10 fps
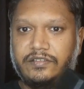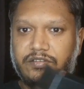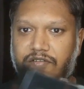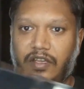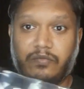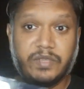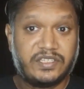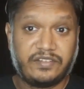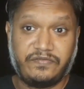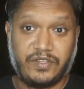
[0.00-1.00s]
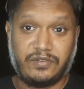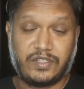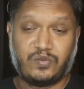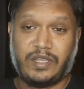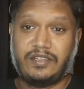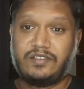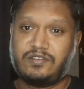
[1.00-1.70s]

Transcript: So I've missed a few as well,